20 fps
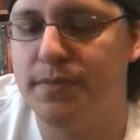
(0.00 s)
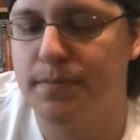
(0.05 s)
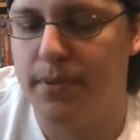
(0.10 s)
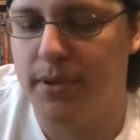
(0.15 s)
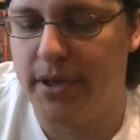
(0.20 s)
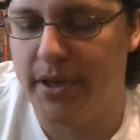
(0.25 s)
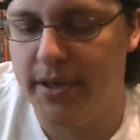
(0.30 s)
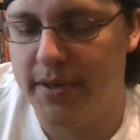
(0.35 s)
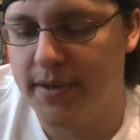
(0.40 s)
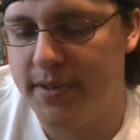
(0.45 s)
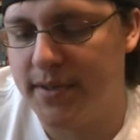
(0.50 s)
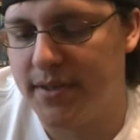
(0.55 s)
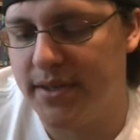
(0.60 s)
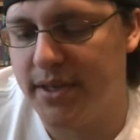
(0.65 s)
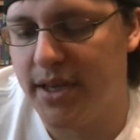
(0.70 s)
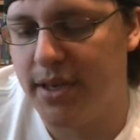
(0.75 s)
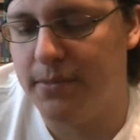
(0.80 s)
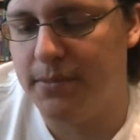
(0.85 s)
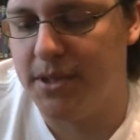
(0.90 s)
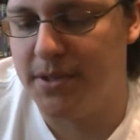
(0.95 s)
playing this
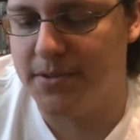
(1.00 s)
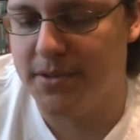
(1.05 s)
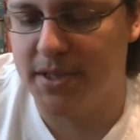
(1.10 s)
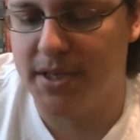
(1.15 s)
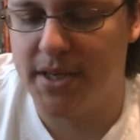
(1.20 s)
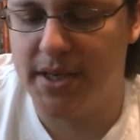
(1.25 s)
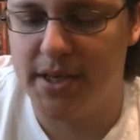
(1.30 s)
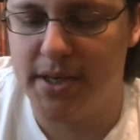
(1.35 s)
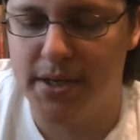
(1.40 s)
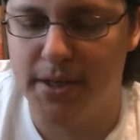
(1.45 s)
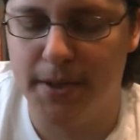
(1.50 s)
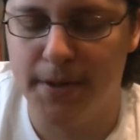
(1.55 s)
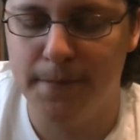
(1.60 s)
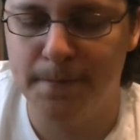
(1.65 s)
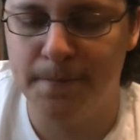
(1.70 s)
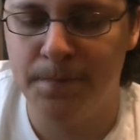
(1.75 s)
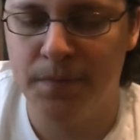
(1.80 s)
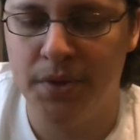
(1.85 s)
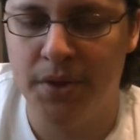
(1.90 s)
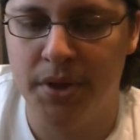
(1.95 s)
game when I was a kid.
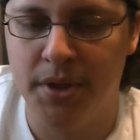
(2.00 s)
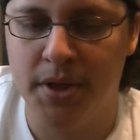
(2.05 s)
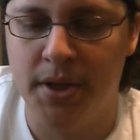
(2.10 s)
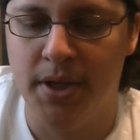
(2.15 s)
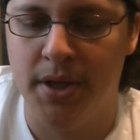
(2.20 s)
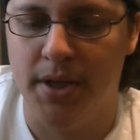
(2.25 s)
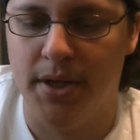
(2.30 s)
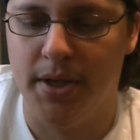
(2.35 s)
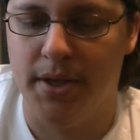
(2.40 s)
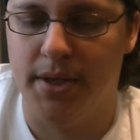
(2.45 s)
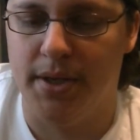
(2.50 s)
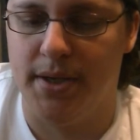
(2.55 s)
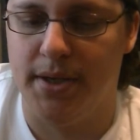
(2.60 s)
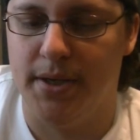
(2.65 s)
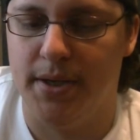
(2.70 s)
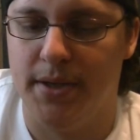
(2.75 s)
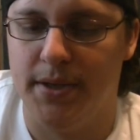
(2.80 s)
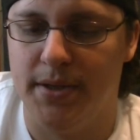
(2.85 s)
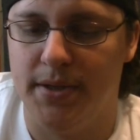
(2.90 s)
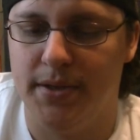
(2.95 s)

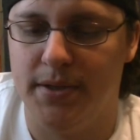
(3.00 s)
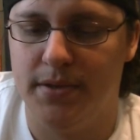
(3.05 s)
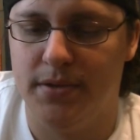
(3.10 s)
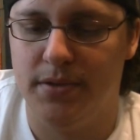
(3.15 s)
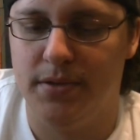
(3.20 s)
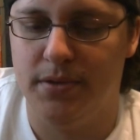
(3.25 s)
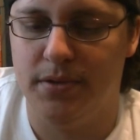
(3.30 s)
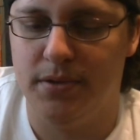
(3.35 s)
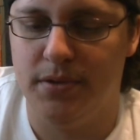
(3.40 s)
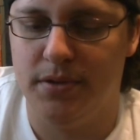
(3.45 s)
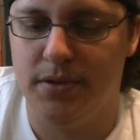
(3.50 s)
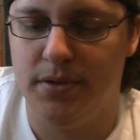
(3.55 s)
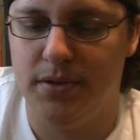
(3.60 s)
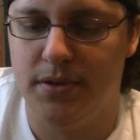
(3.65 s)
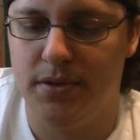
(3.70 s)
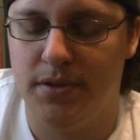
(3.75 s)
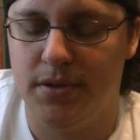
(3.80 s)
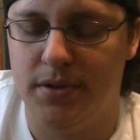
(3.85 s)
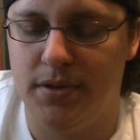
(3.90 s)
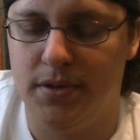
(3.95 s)
And
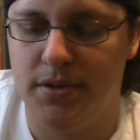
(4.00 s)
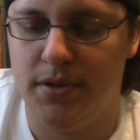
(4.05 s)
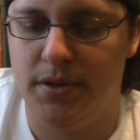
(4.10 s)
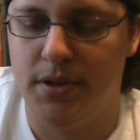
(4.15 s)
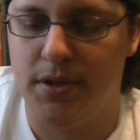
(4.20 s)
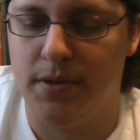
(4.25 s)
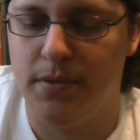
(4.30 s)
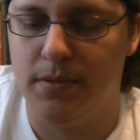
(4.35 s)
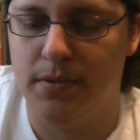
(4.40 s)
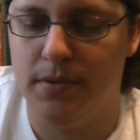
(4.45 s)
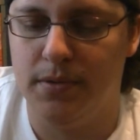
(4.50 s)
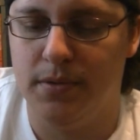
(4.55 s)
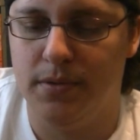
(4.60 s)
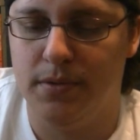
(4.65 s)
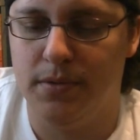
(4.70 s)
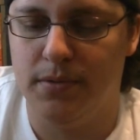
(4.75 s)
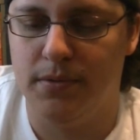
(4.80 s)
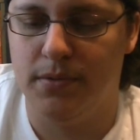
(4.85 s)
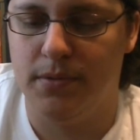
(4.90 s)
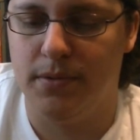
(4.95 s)
you know,
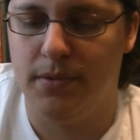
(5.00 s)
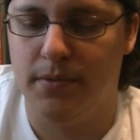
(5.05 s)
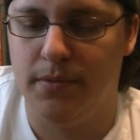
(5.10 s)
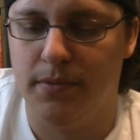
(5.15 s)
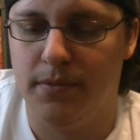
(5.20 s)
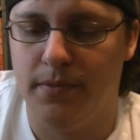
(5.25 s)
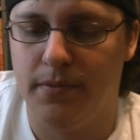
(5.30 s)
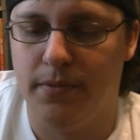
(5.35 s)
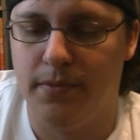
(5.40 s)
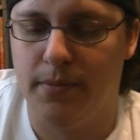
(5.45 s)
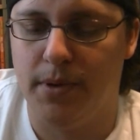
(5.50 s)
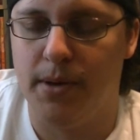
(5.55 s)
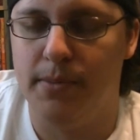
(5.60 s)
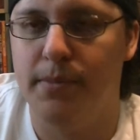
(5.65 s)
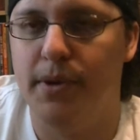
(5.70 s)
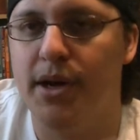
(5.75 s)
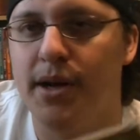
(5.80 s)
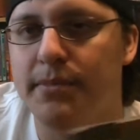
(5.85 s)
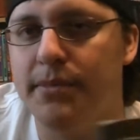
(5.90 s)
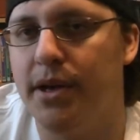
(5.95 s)
for my
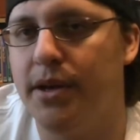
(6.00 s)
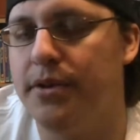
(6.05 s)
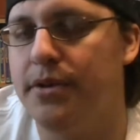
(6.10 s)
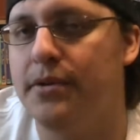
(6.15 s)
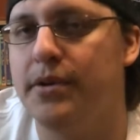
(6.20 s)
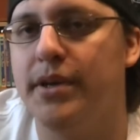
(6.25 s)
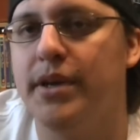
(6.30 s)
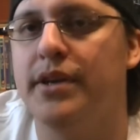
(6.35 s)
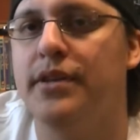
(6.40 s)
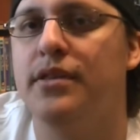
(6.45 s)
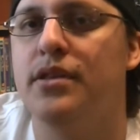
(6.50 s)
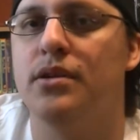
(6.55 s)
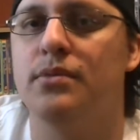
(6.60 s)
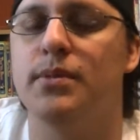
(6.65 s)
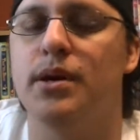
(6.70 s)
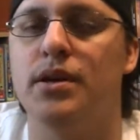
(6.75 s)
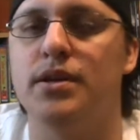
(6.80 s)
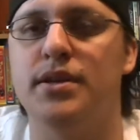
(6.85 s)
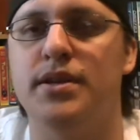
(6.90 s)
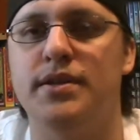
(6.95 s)
mom not knowing anything
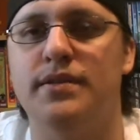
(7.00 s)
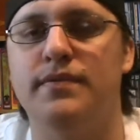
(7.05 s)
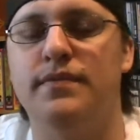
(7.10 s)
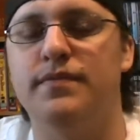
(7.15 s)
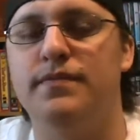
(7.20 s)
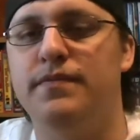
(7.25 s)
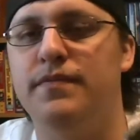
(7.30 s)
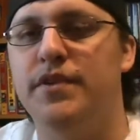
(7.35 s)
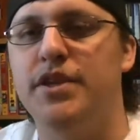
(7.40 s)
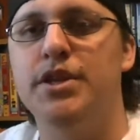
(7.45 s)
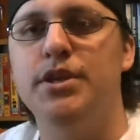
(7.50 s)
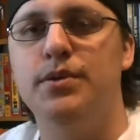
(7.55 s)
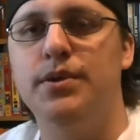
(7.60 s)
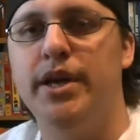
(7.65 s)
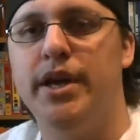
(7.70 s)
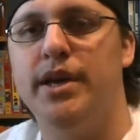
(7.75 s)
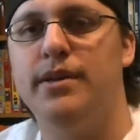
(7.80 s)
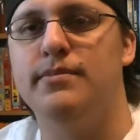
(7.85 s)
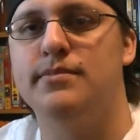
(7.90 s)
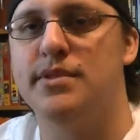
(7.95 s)
about video
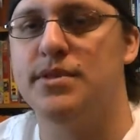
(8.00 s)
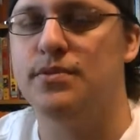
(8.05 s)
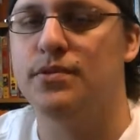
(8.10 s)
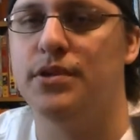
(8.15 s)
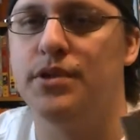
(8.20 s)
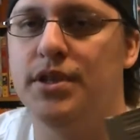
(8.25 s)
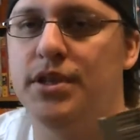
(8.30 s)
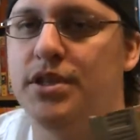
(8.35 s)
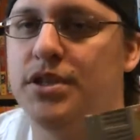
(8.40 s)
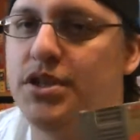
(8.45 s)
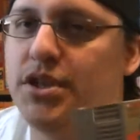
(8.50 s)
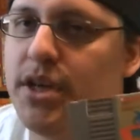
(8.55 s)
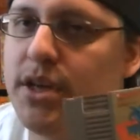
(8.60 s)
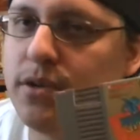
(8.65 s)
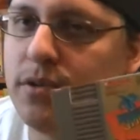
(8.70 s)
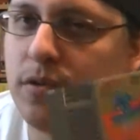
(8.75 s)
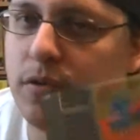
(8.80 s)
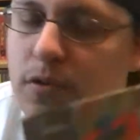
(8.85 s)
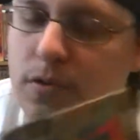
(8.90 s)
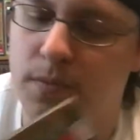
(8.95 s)
games really in
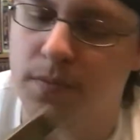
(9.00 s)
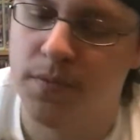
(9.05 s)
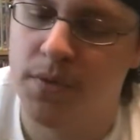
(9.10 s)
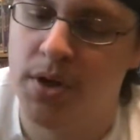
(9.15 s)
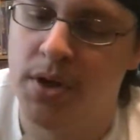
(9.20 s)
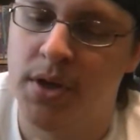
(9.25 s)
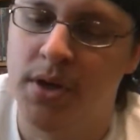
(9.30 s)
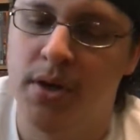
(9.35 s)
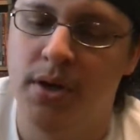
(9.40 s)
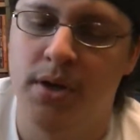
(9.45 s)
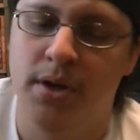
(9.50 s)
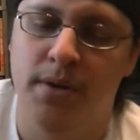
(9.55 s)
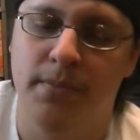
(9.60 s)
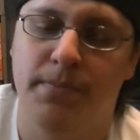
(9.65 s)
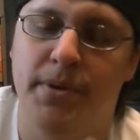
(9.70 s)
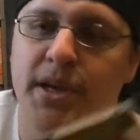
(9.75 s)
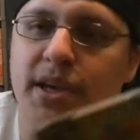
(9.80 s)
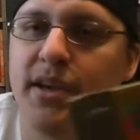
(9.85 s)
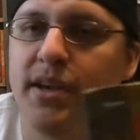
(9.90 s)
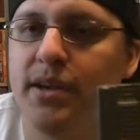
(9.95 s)
general,
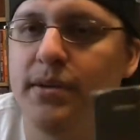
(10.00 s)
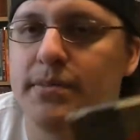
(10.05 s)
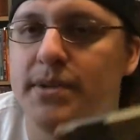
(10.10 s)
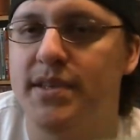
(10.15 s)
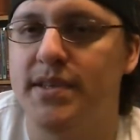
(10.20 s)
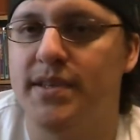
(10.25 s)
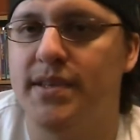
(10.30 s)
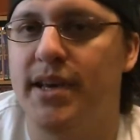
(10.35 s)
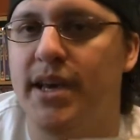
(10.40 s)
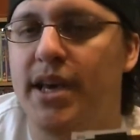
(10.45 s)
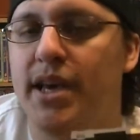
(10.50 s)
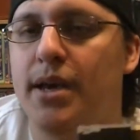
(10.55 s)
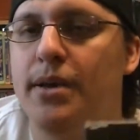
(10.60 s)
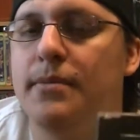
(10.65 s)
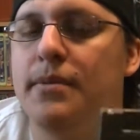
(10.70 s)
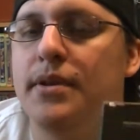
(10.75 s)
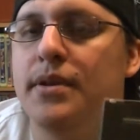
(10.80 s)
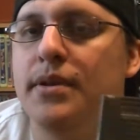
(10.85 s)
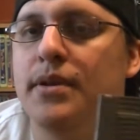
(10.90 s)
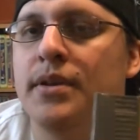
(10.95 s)
picking up this
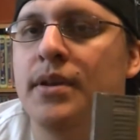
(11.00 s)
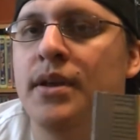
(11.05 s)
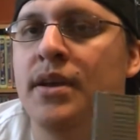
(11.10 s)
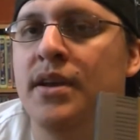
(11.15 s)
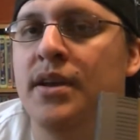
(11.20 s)
game and